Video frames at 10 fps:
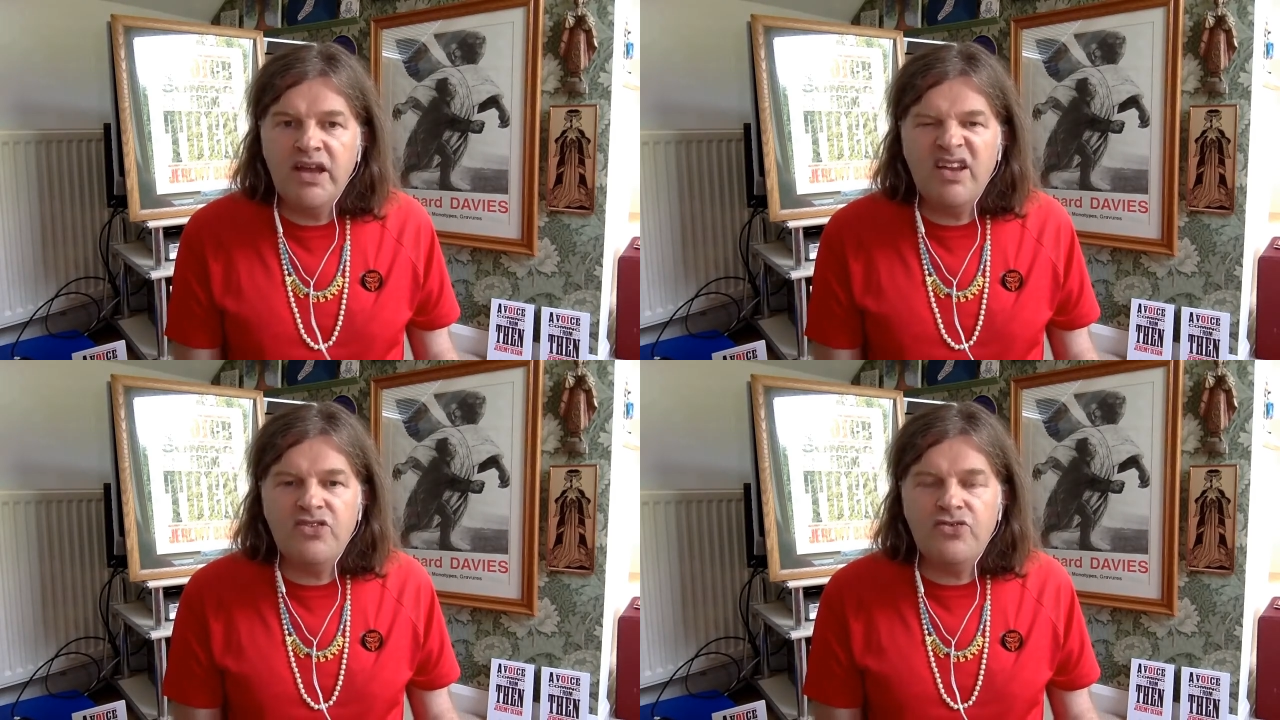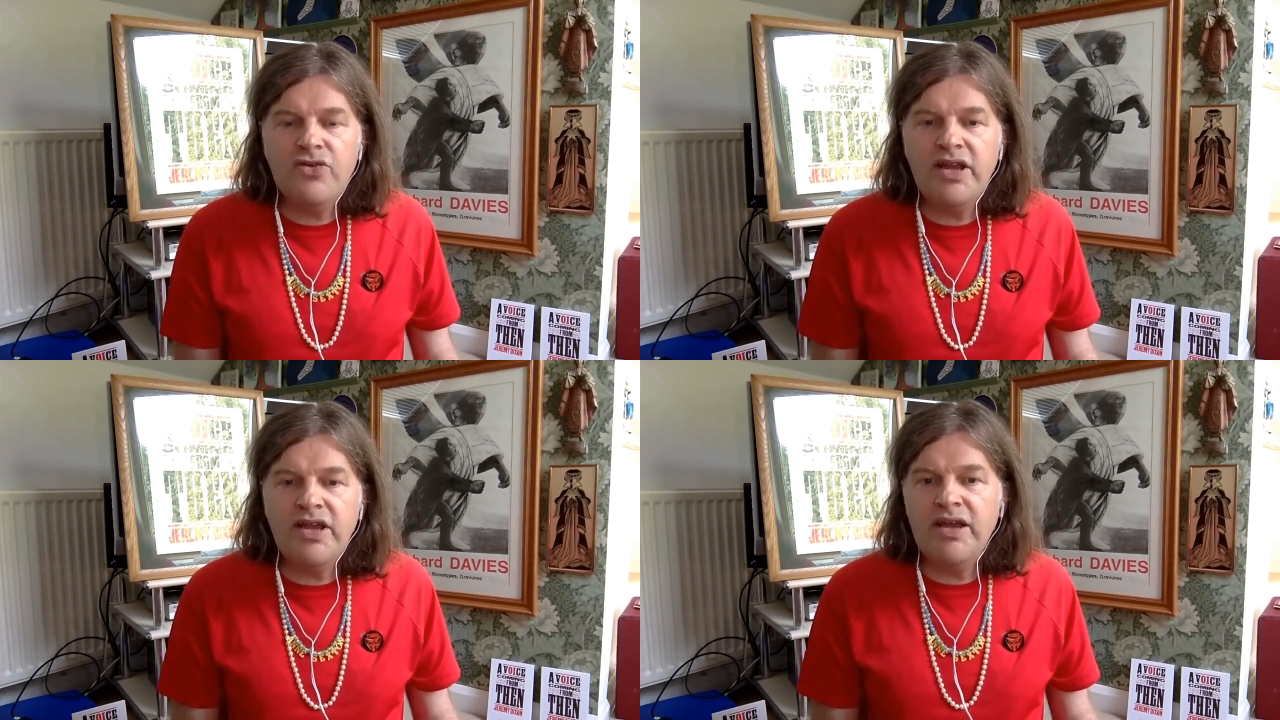And it's
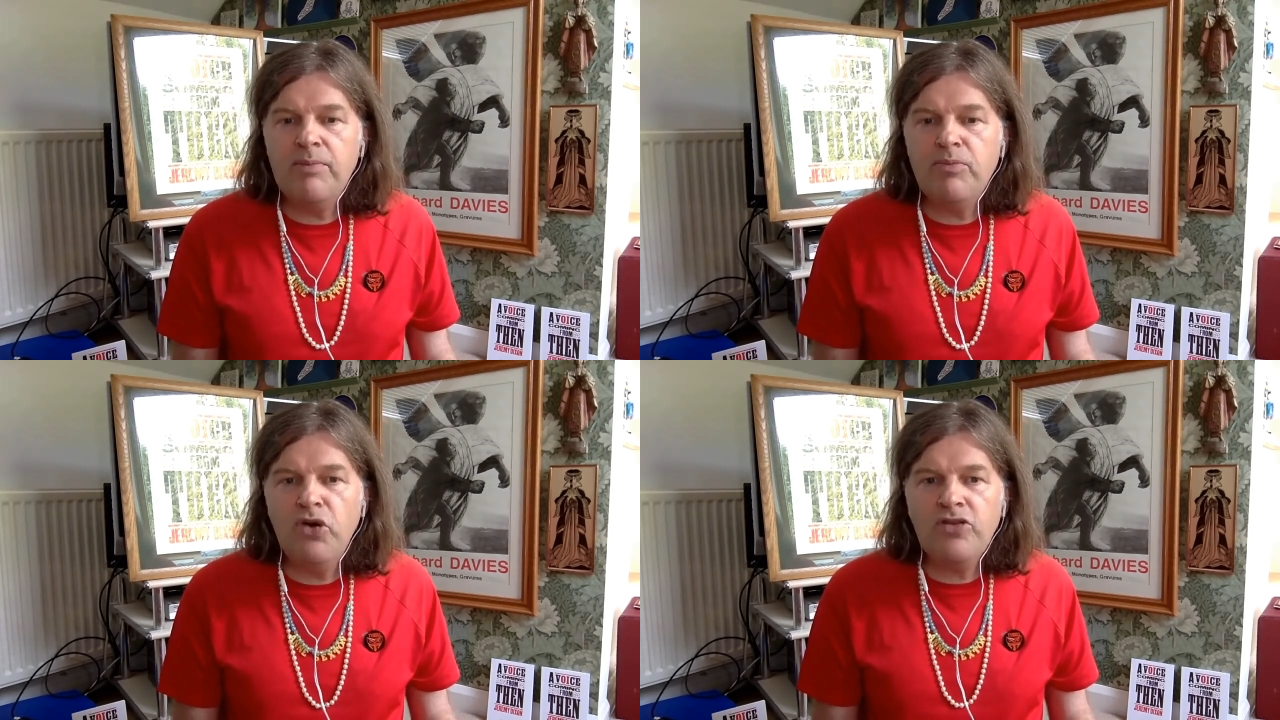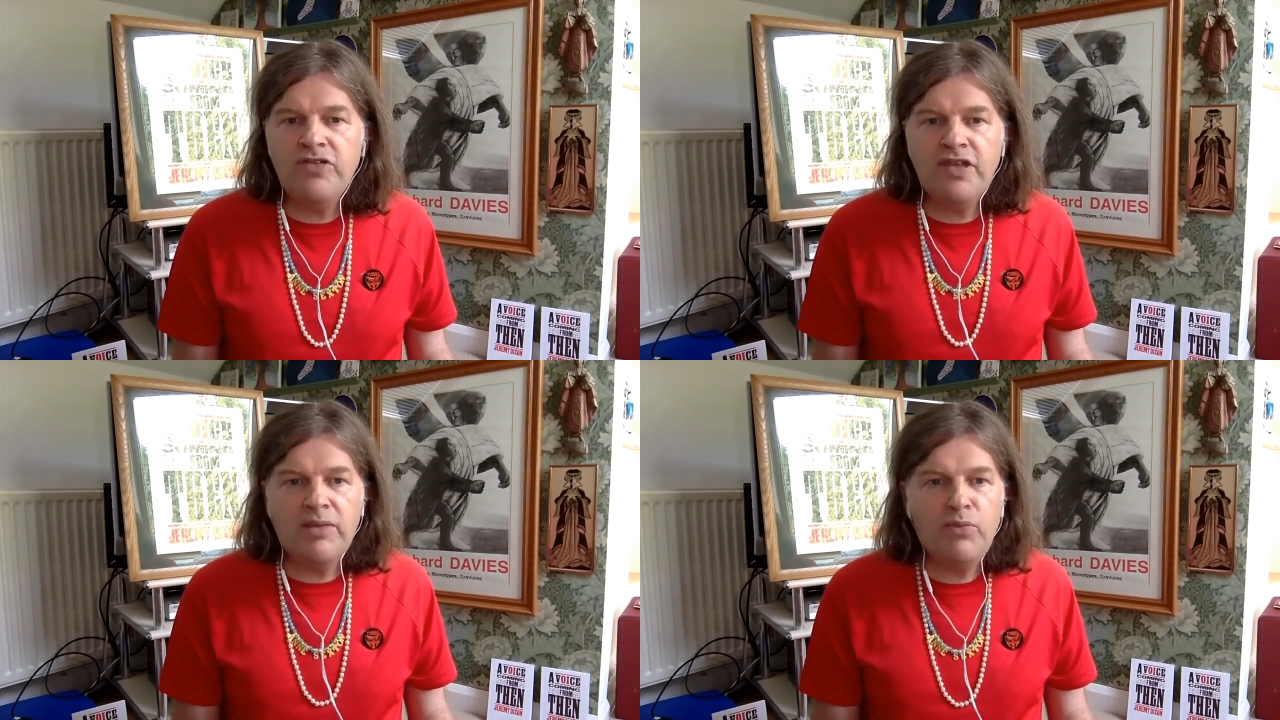really a
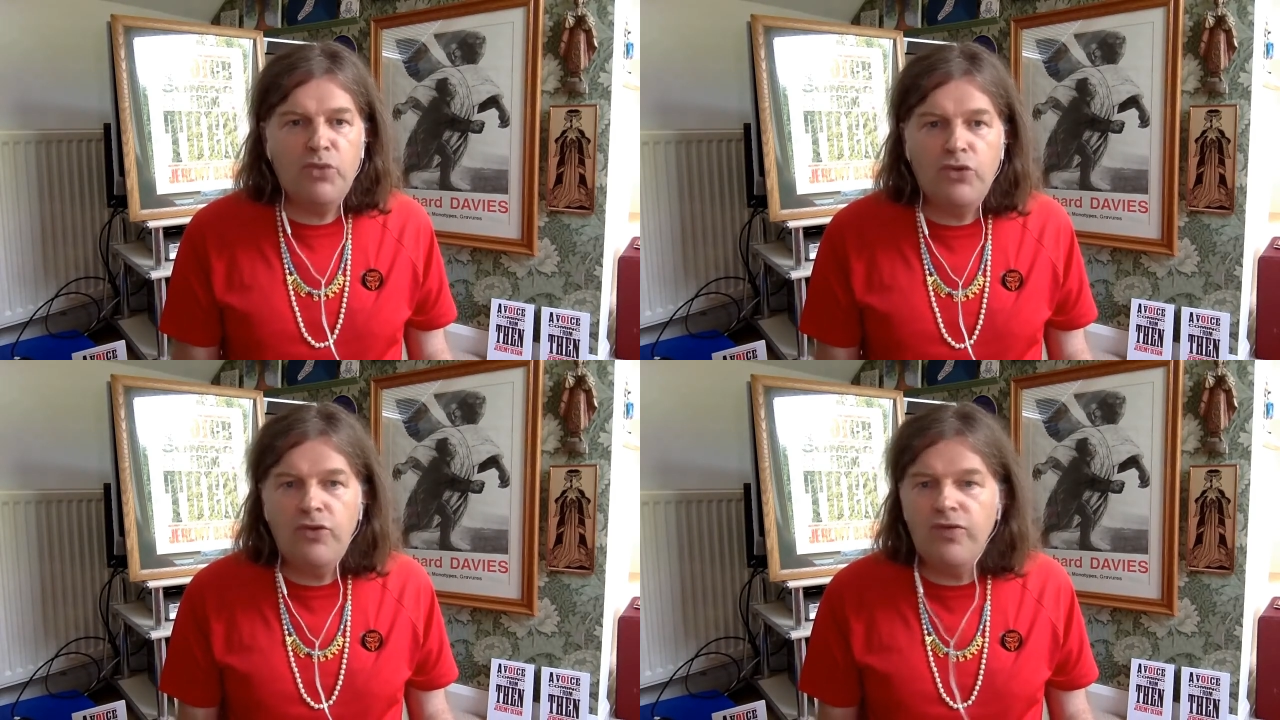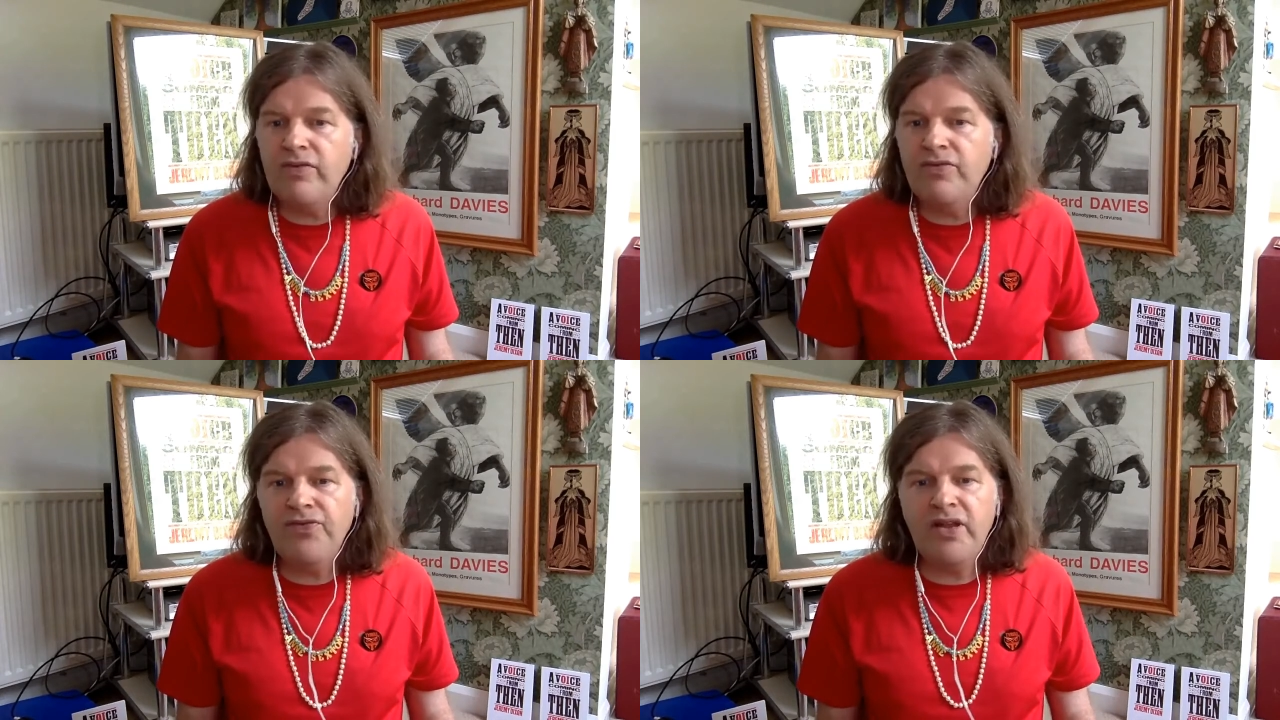hypnotic,
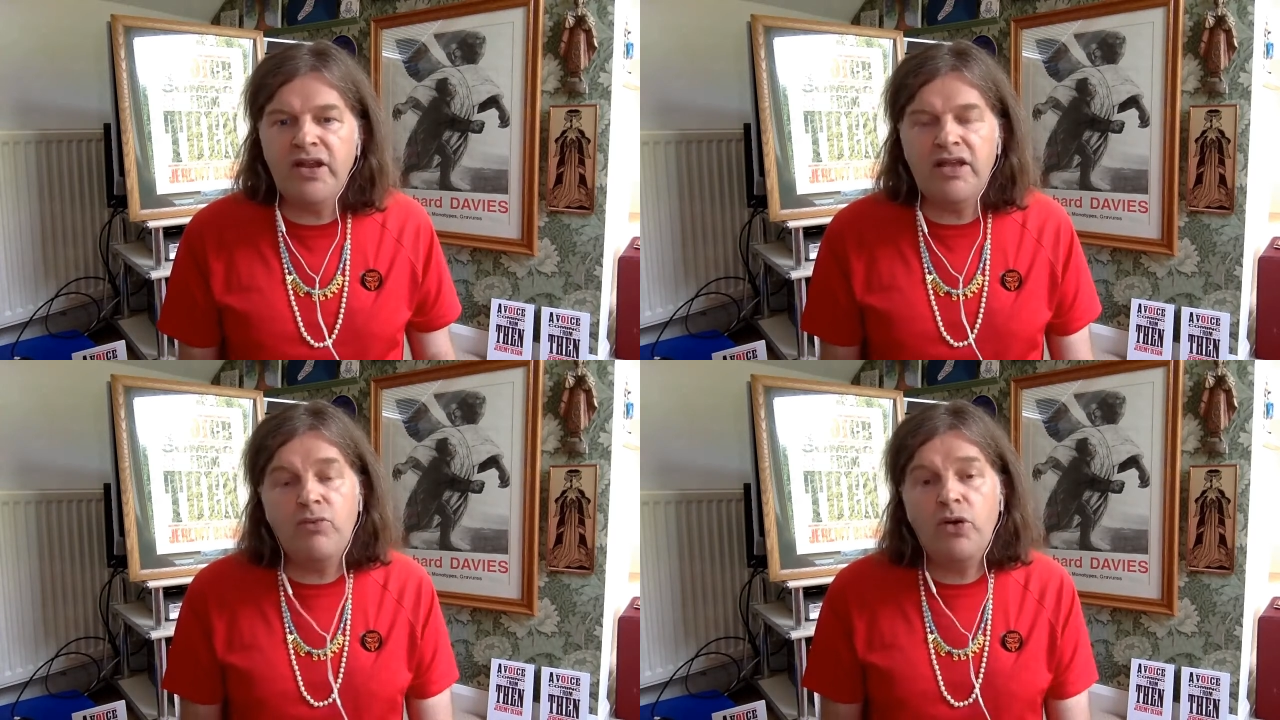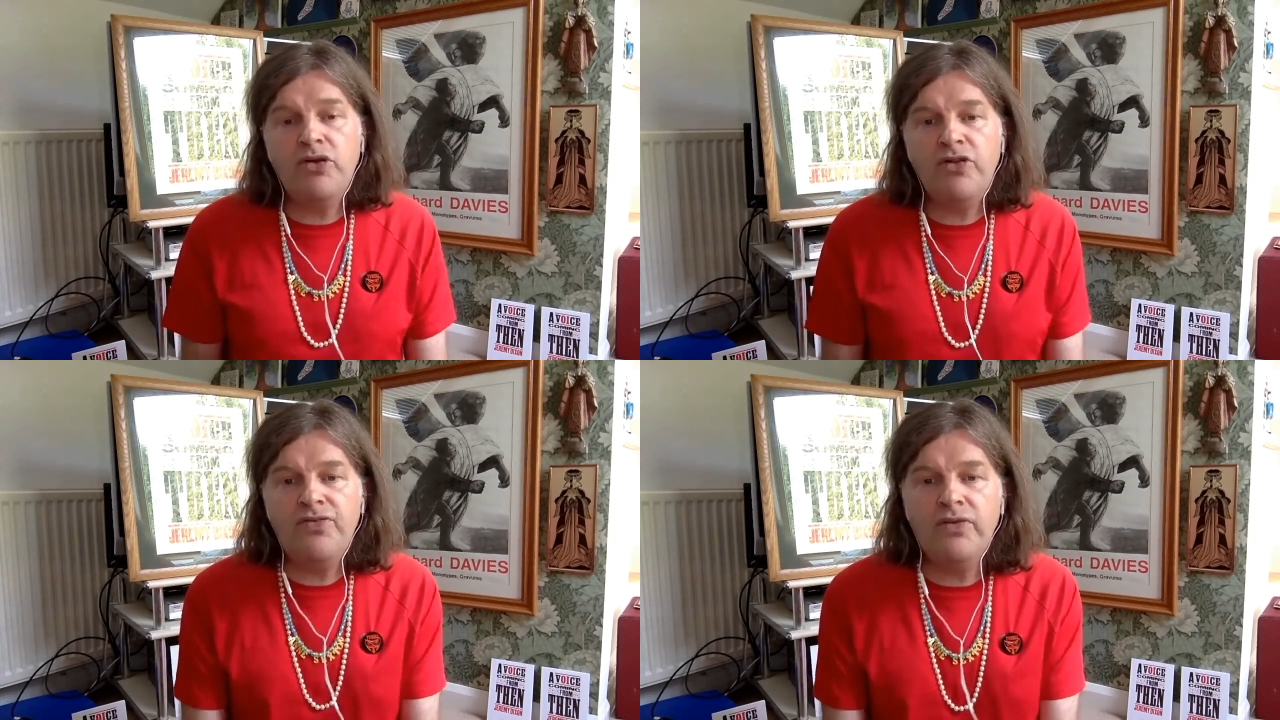moving, funny and
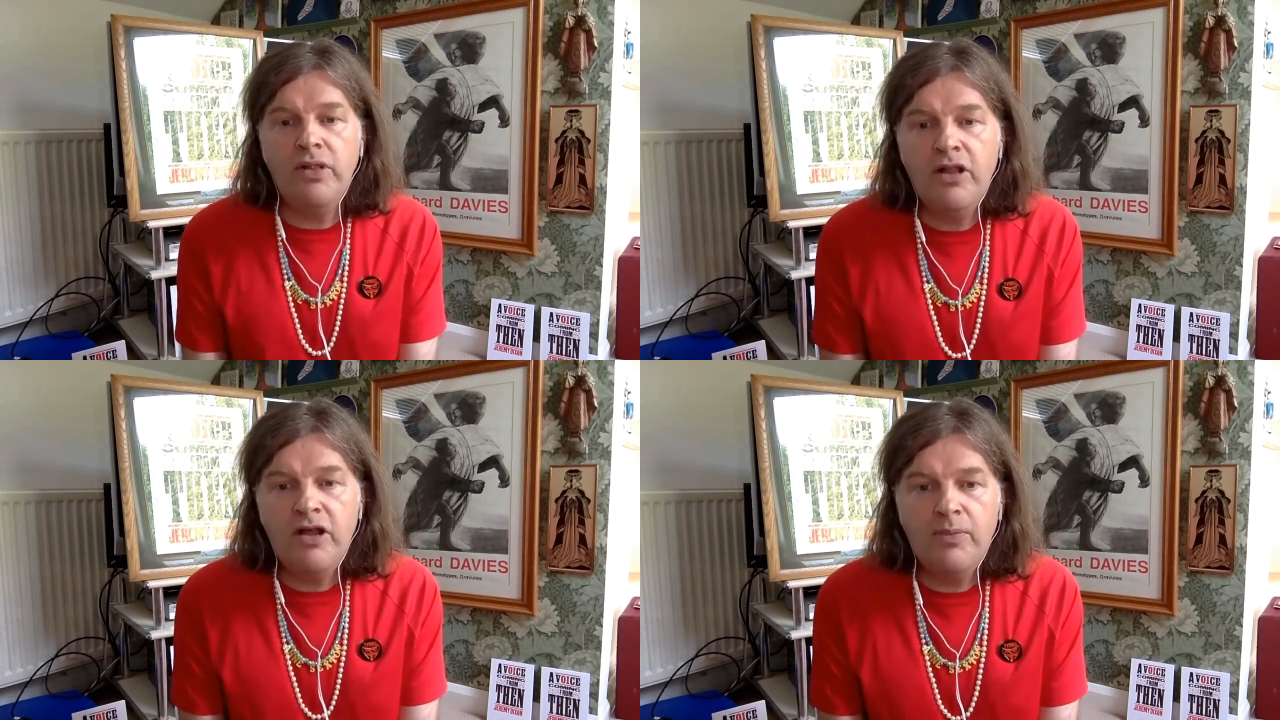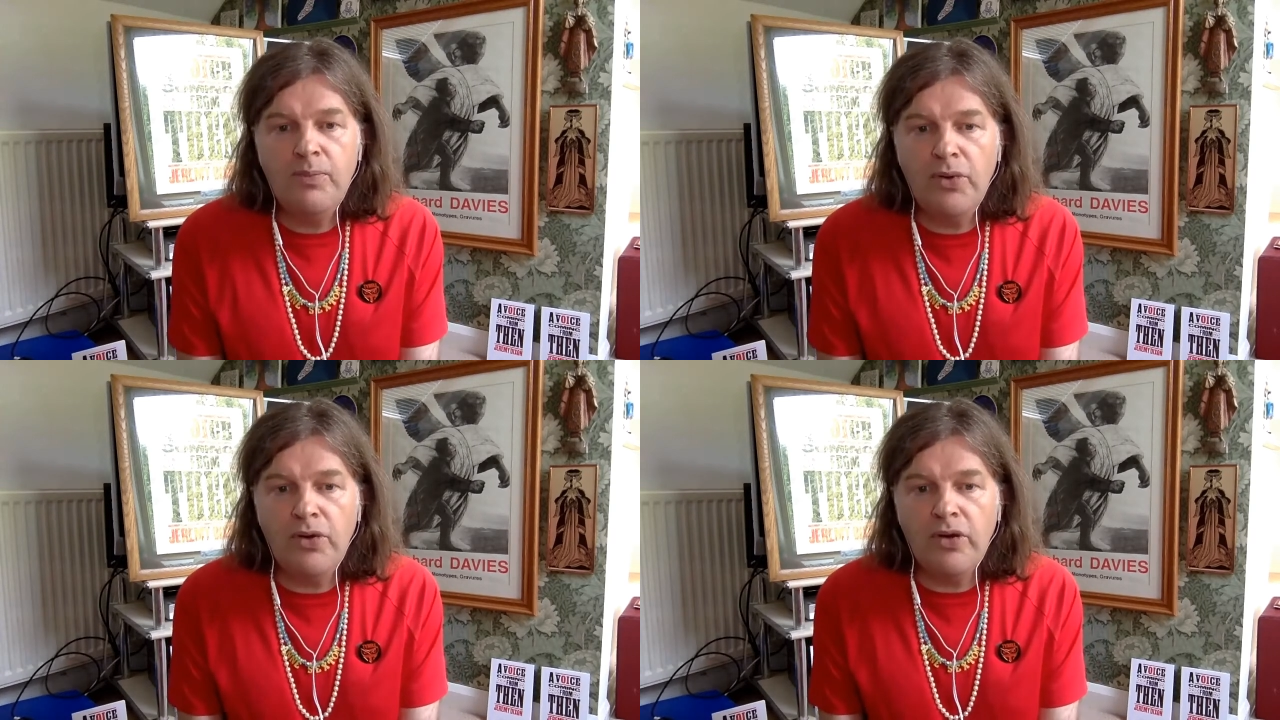wonderful
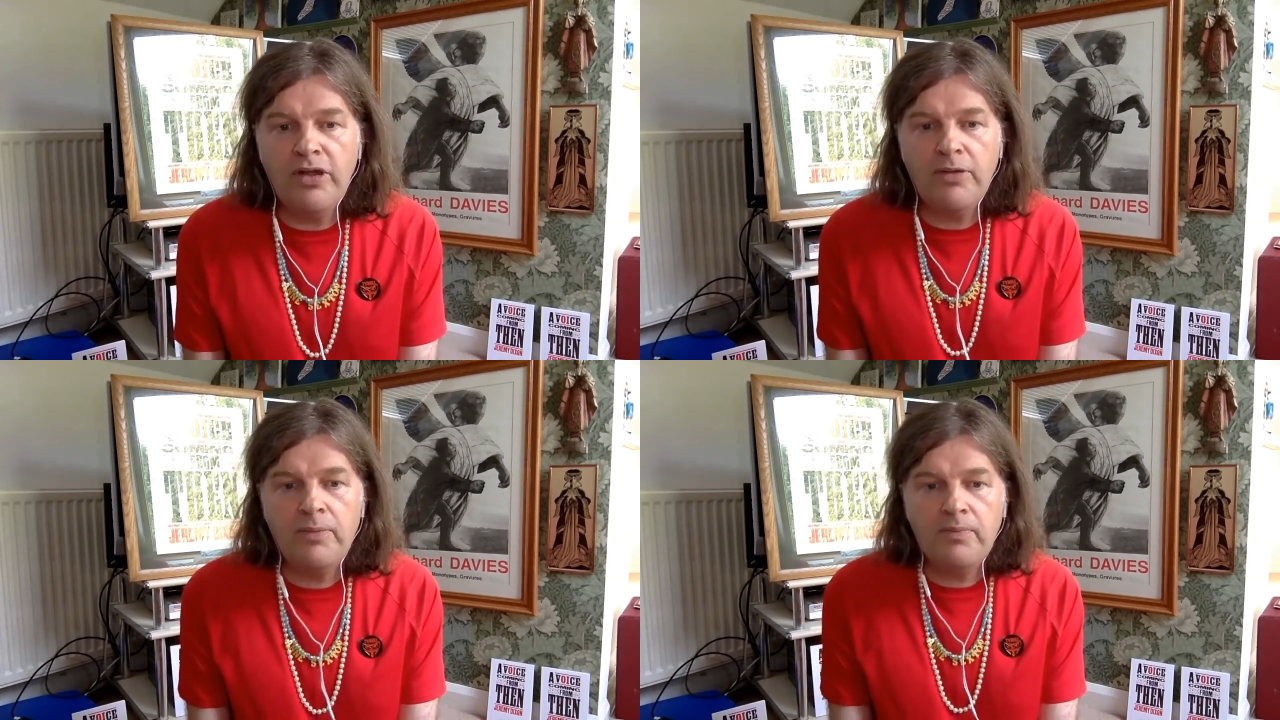book.